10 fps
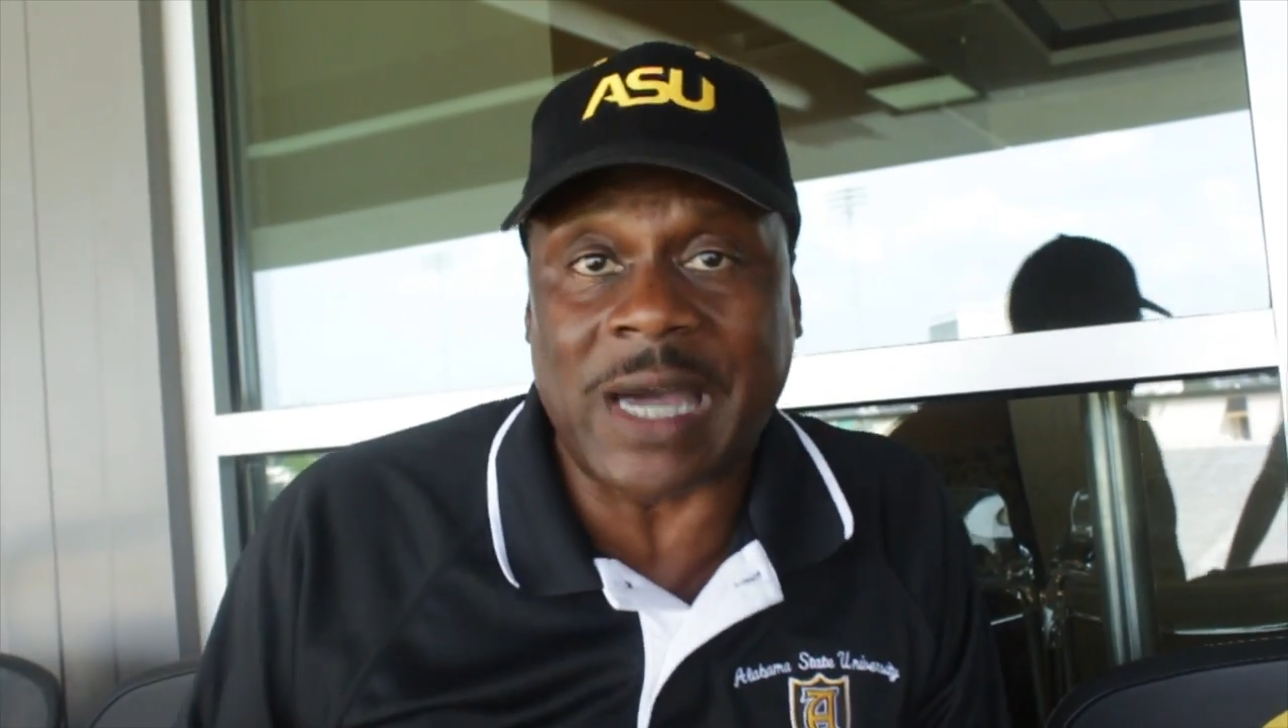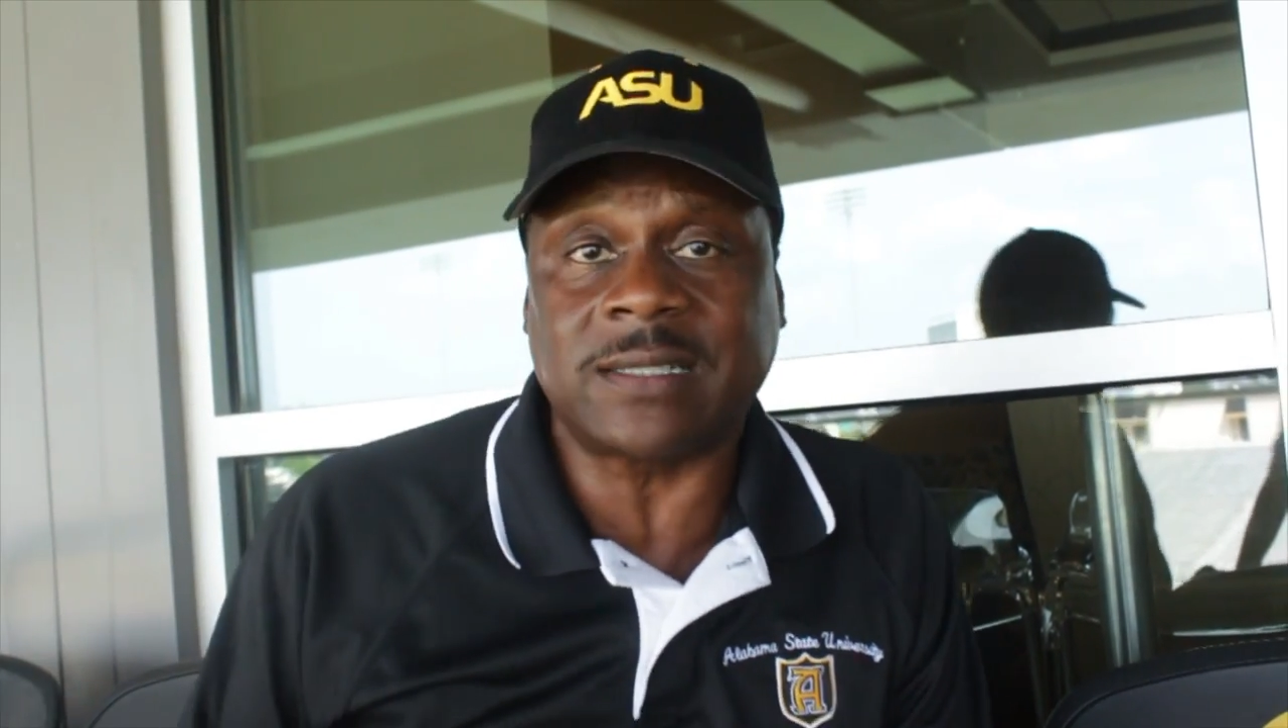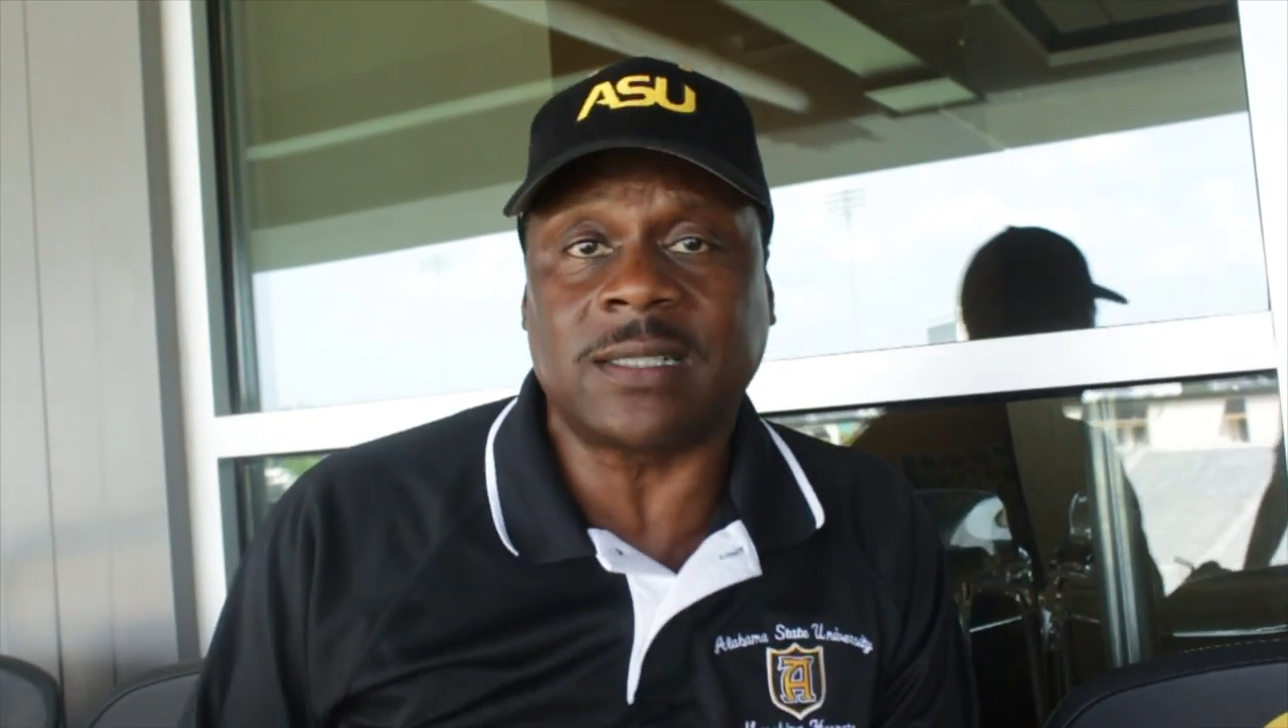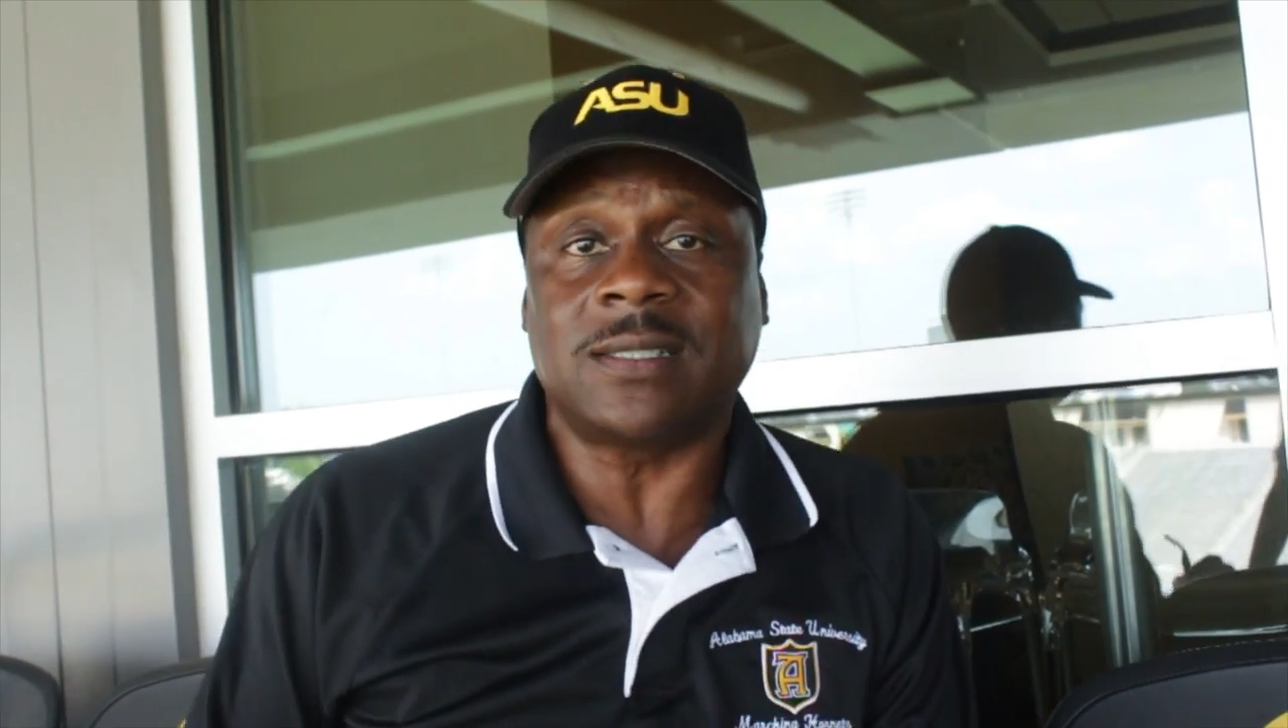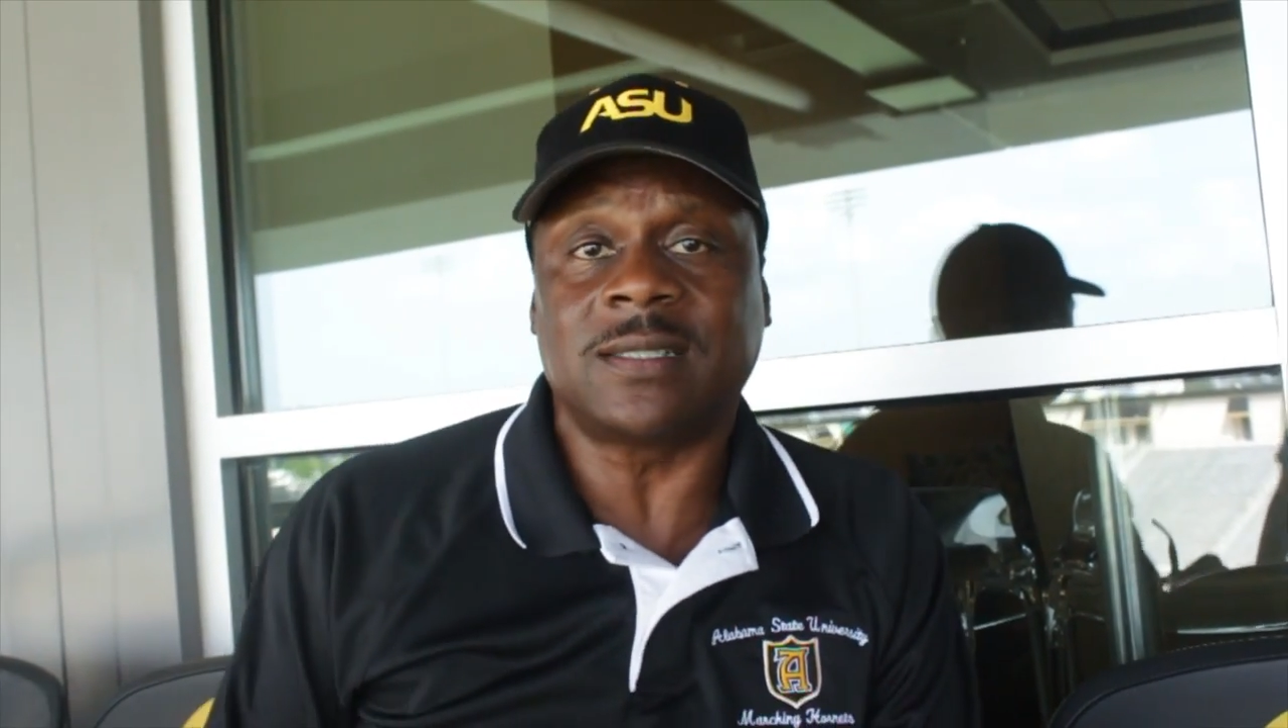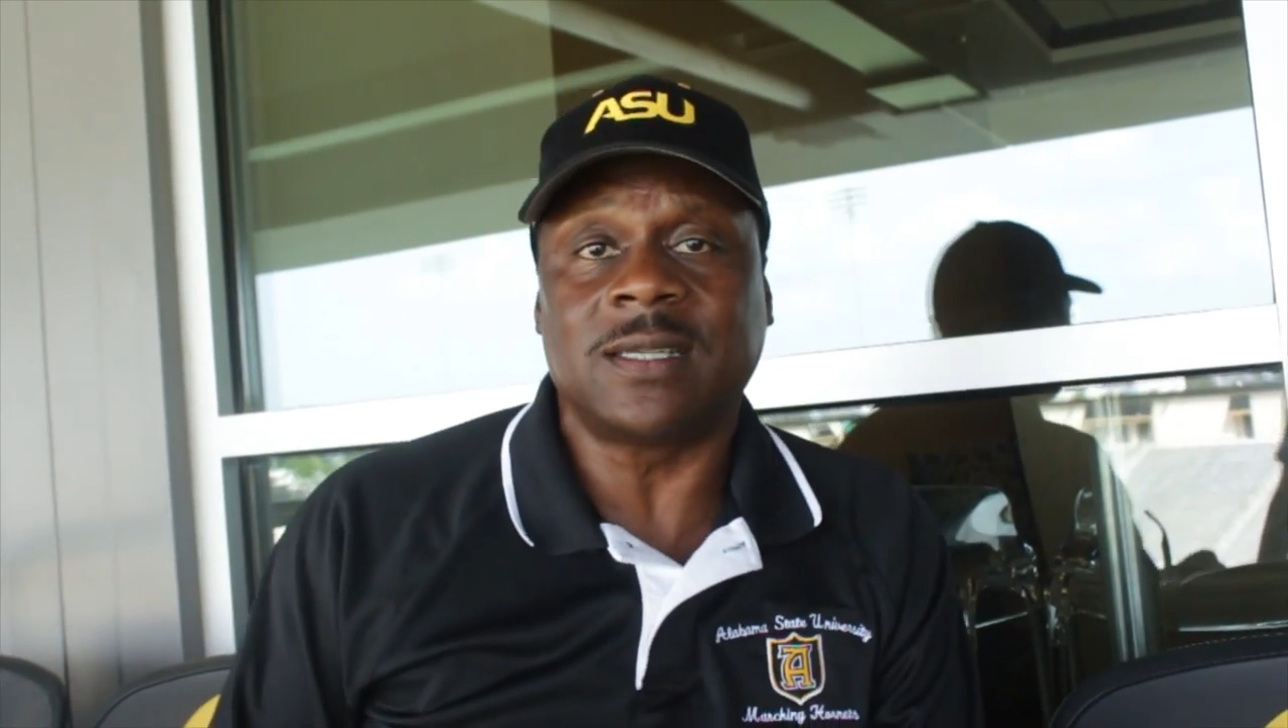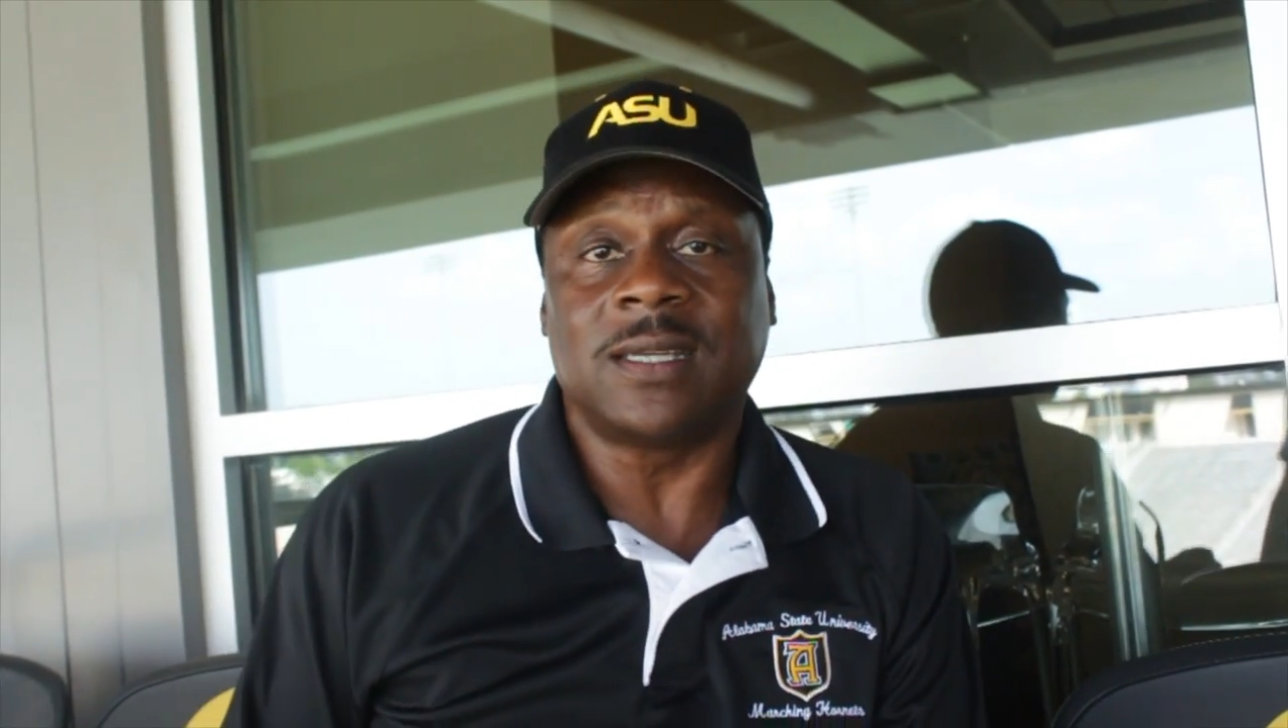buses,